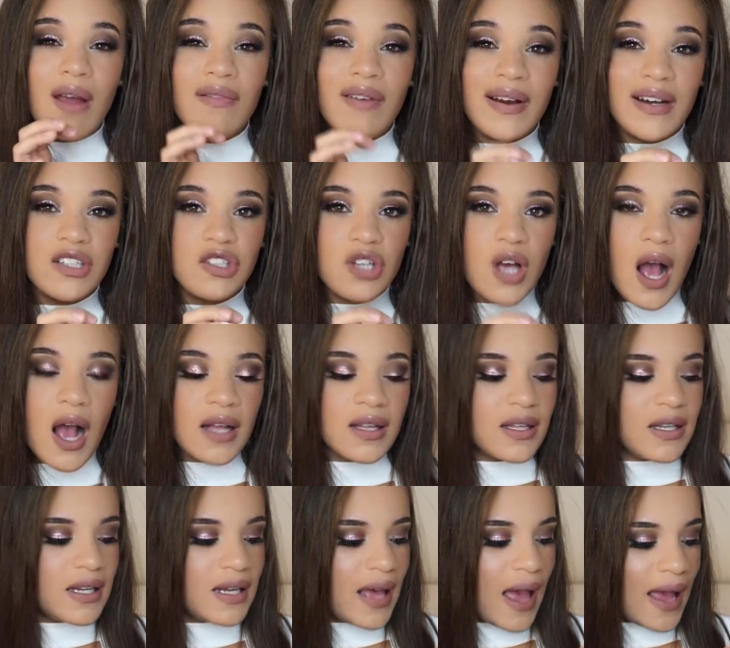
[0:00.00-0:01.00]
Are very
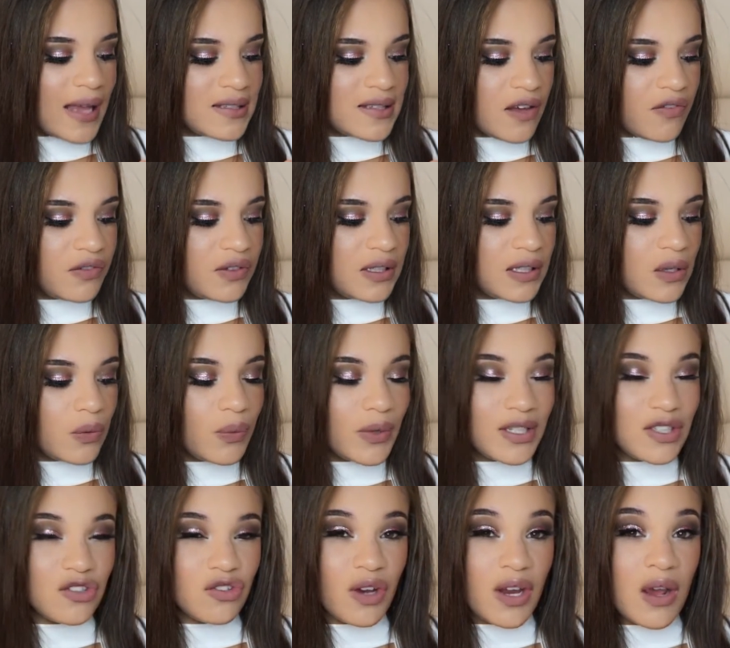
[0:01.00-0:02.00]
chocolatey, I definitely
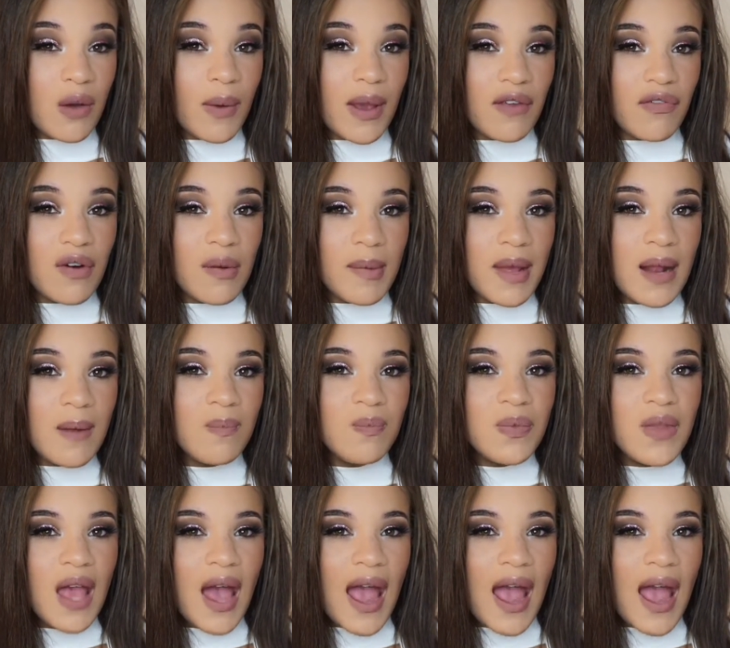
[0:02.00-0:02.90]
would stray away from it.